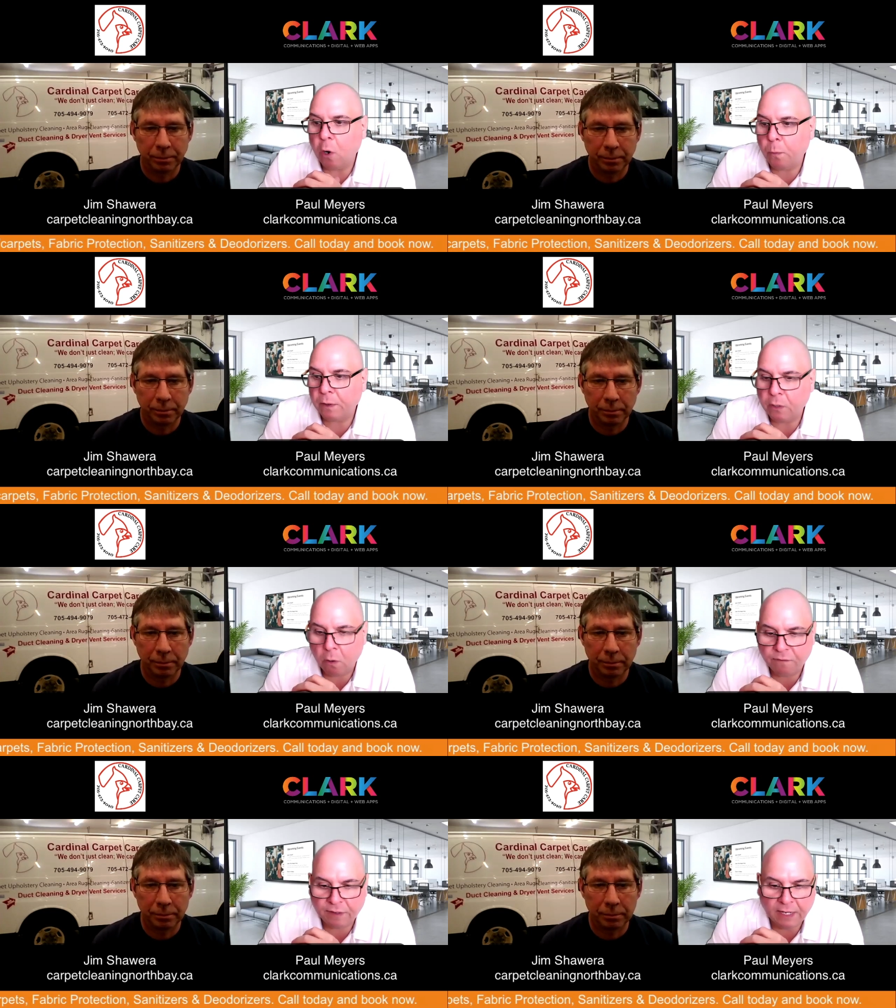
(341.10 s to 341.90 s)
Speaker 1: when
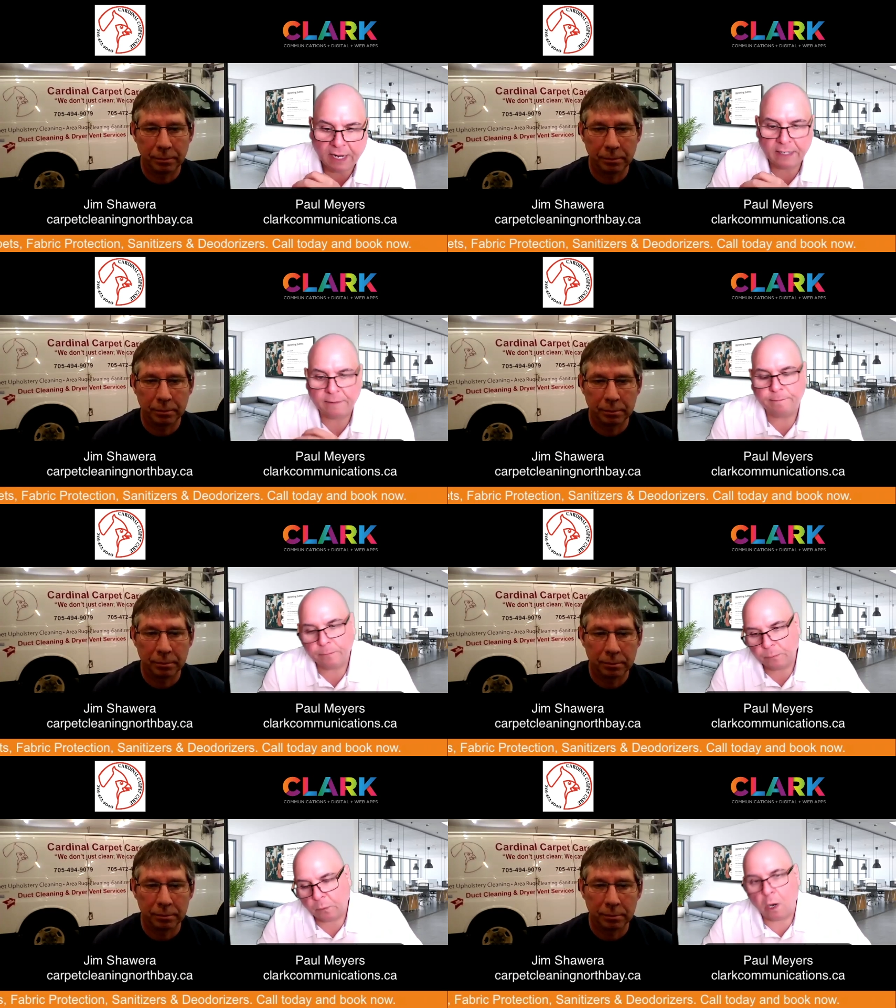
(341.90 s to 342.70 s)
COVID kind of
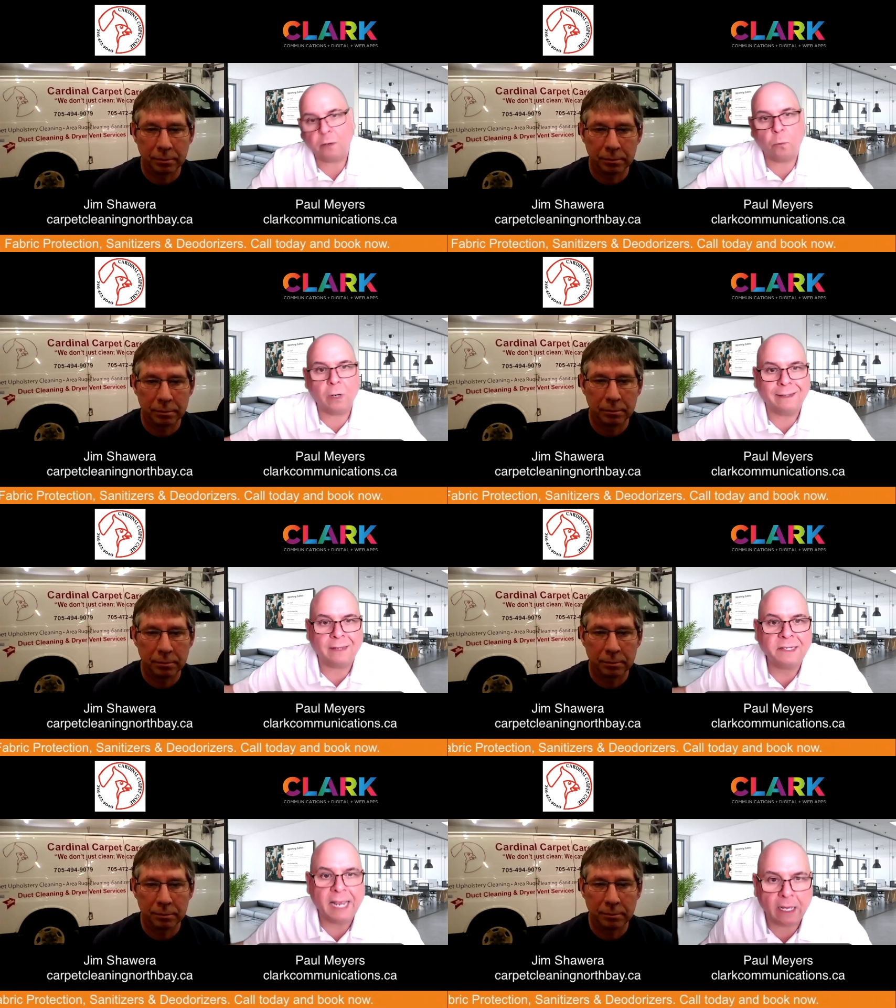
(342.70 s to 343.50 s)
we're on we're at the
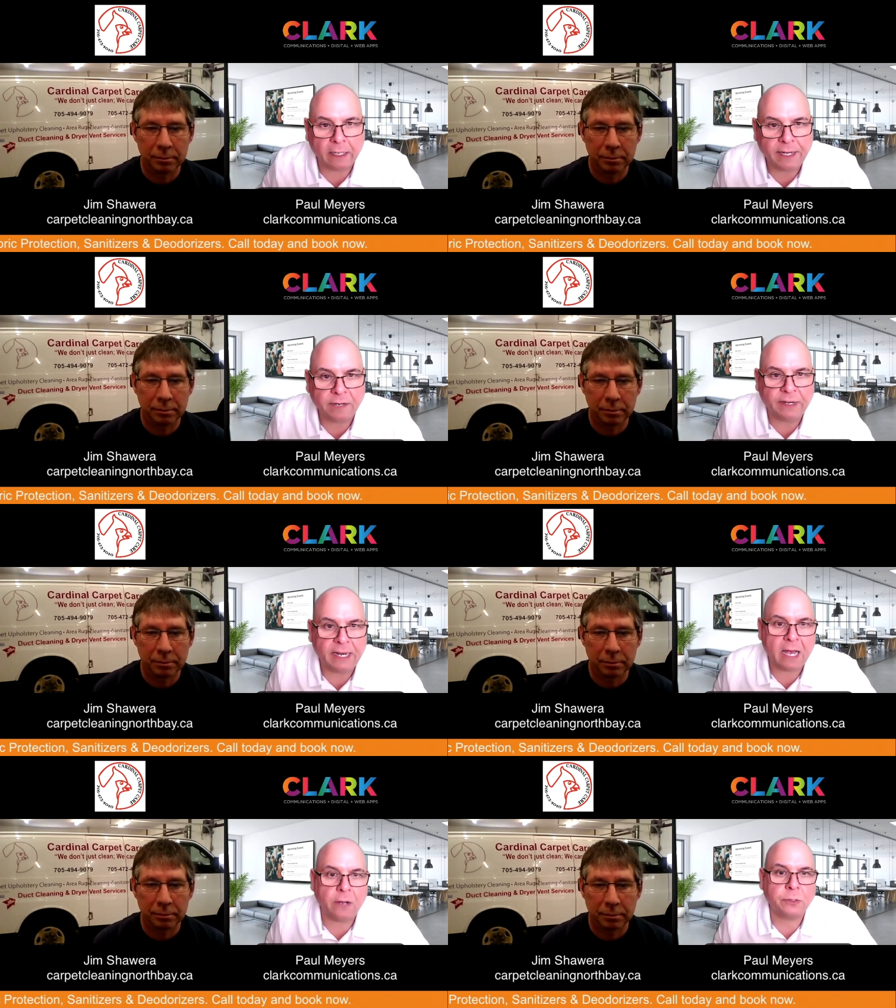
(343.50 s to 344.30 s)
tail end of it
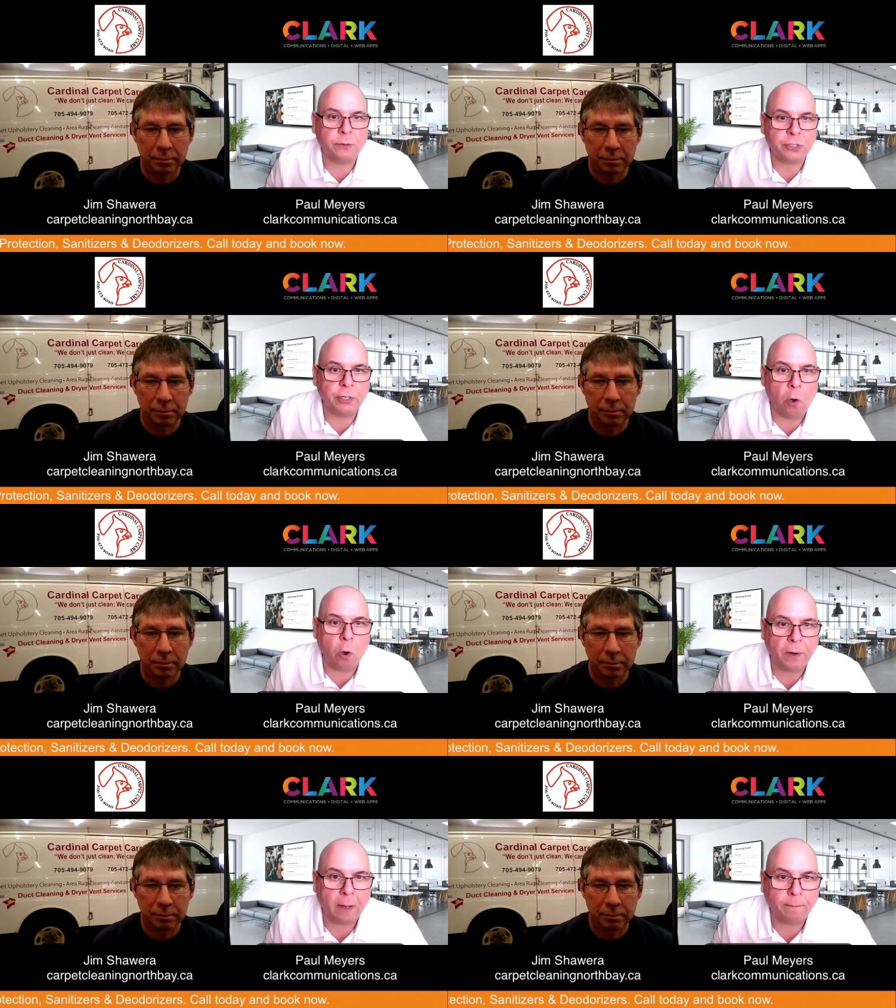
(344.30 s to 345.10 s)
now, so it's going to
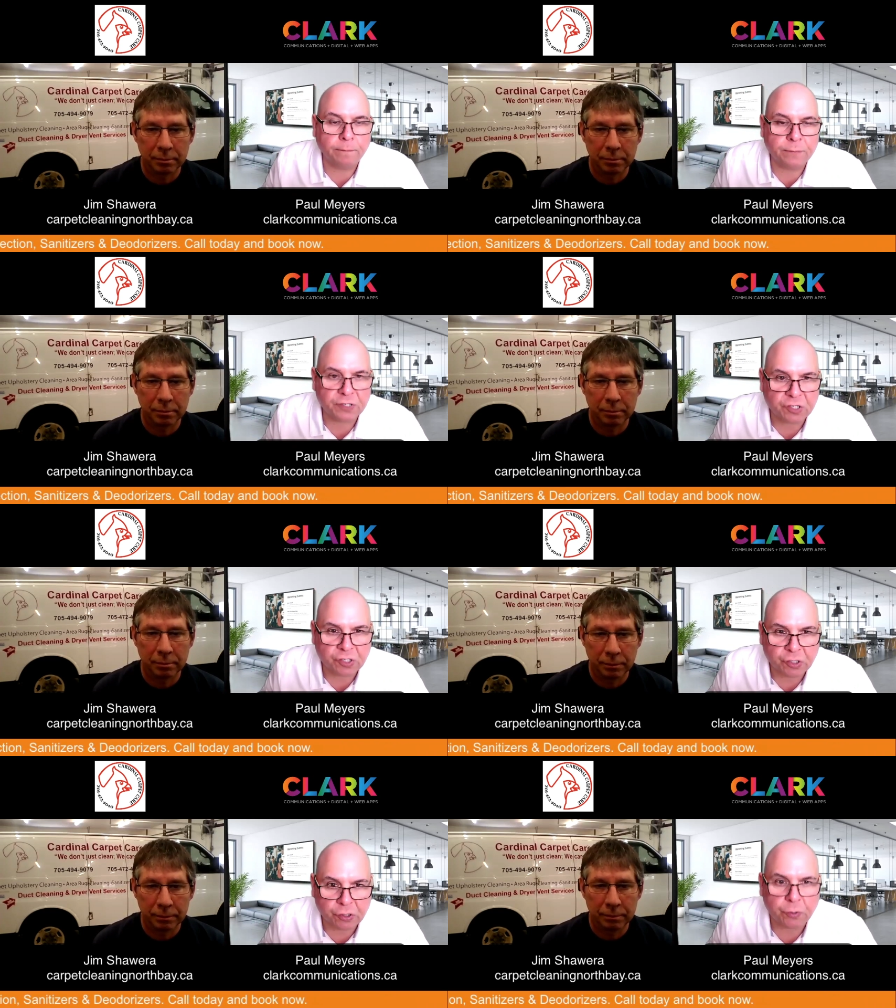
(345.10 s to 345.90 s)
open up
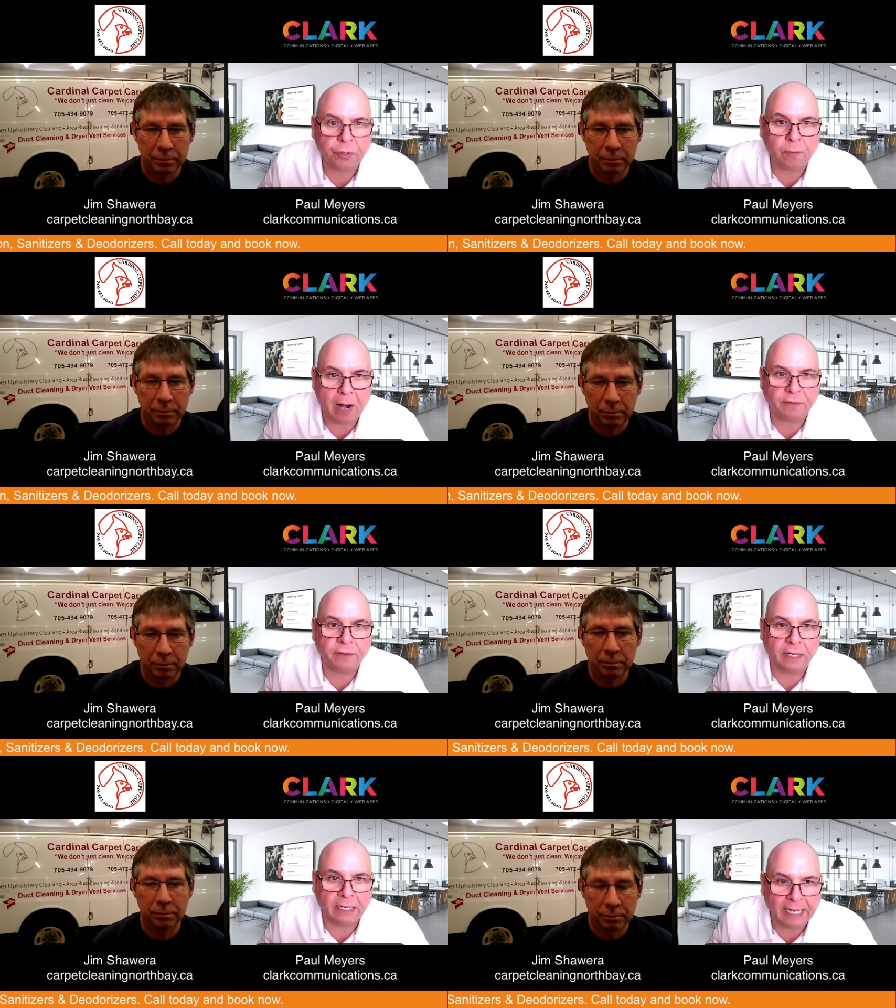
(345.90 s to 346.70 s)
sooner rather
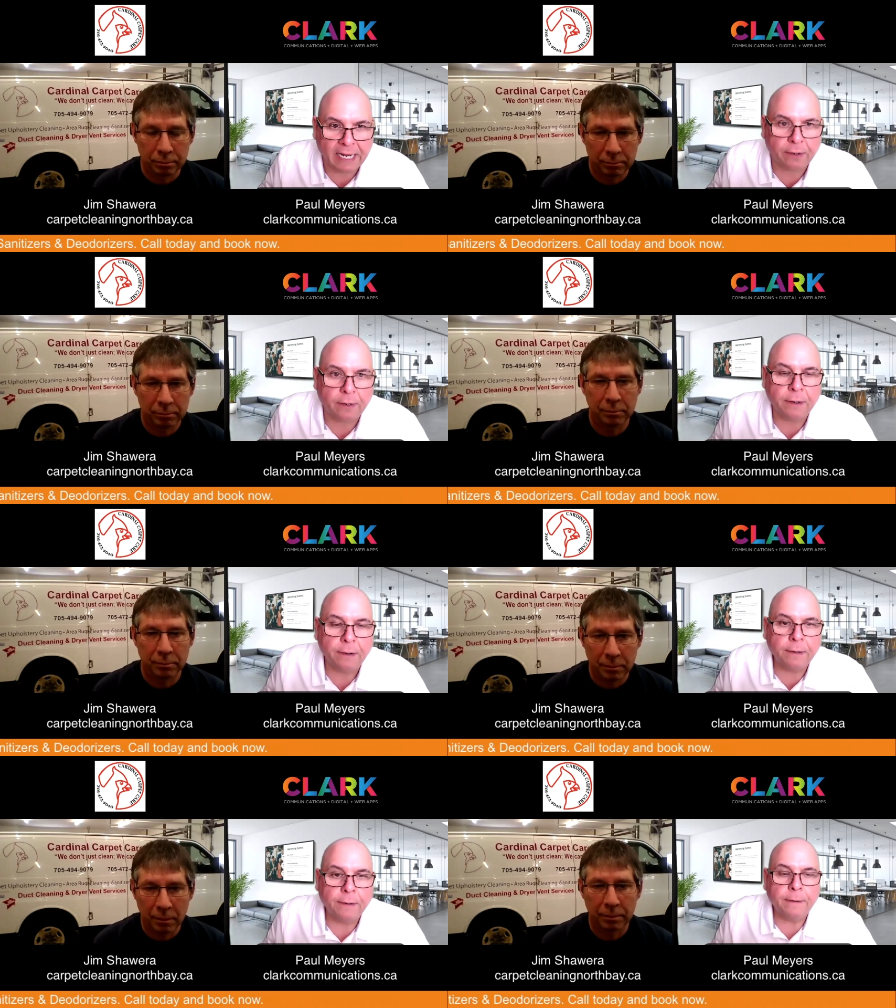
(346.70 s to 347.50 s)
than later.
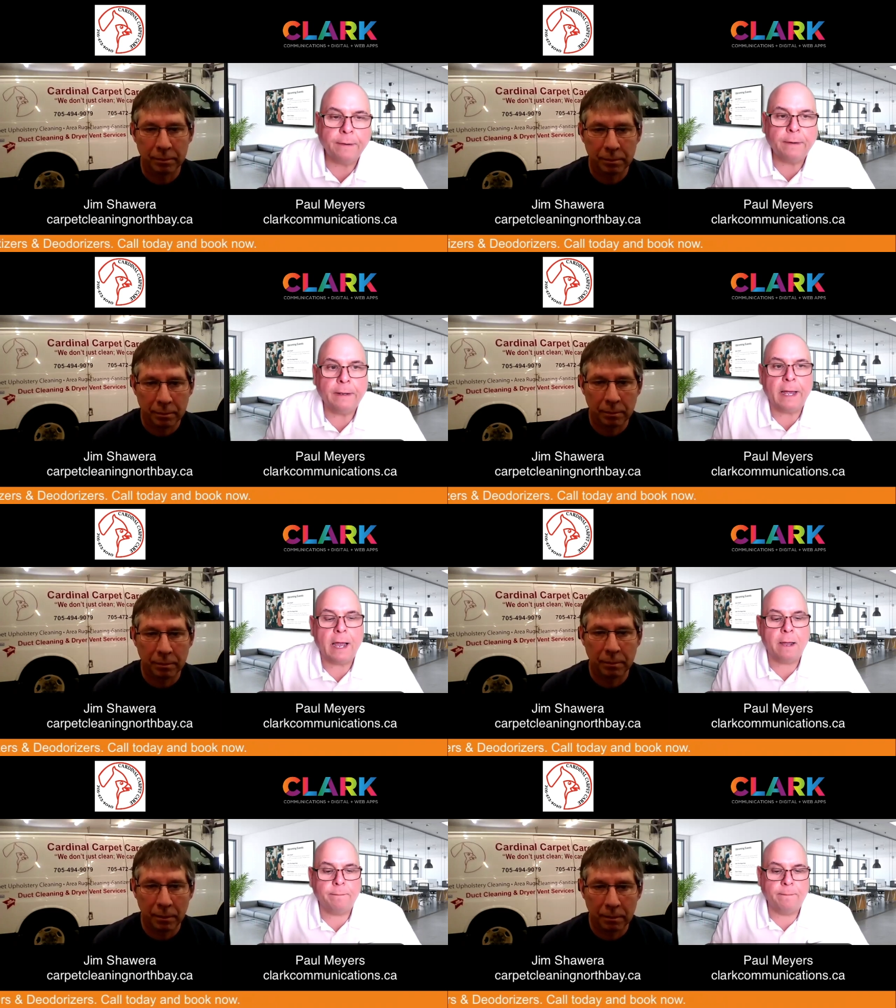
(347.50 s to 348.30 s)

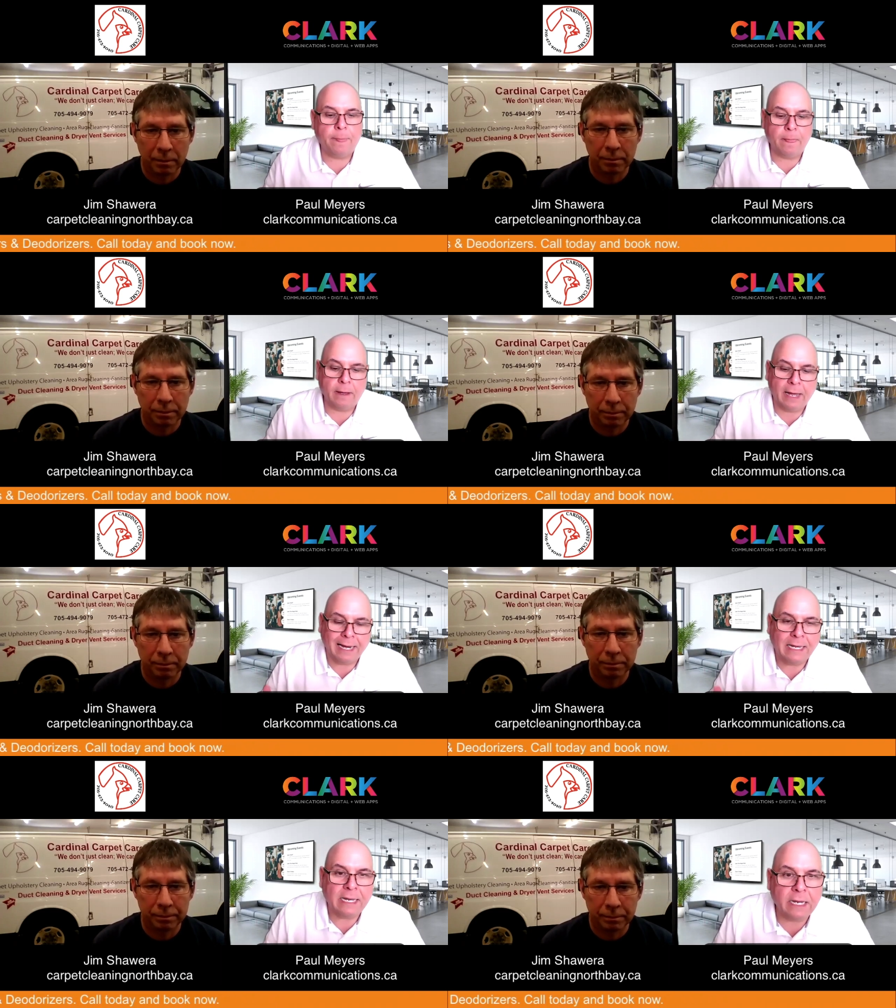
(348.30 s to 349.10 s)
Um, I
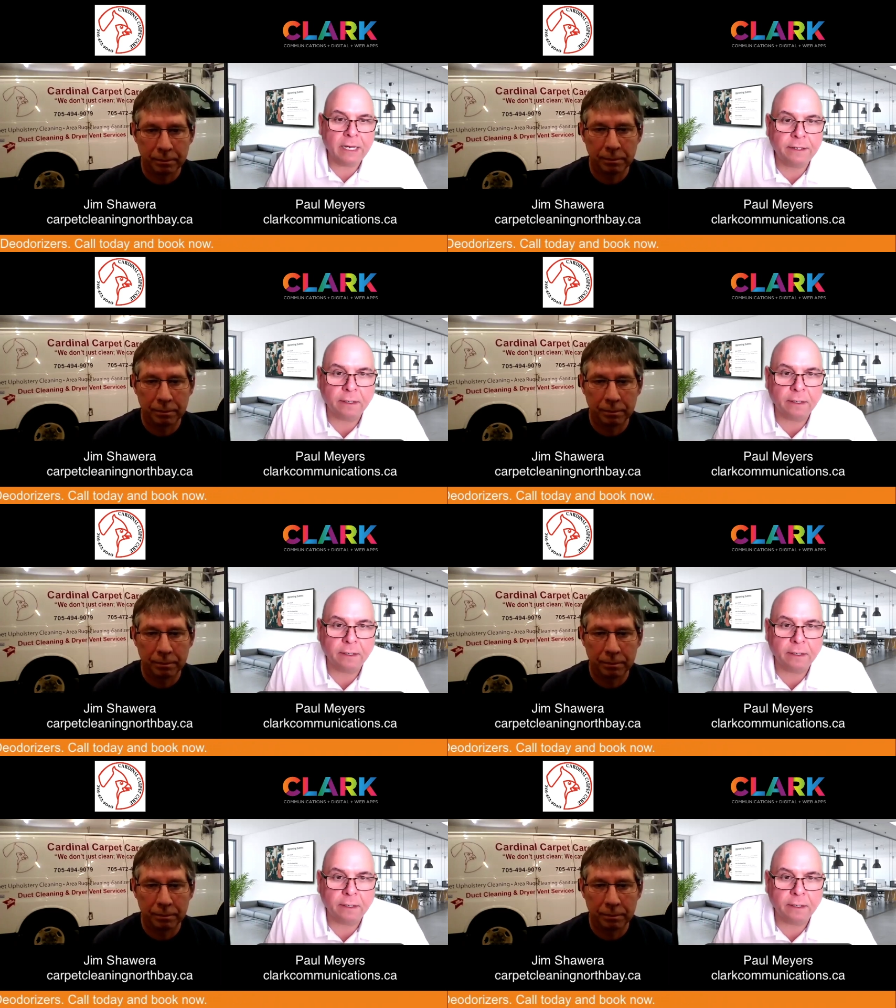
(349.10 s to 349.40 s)
need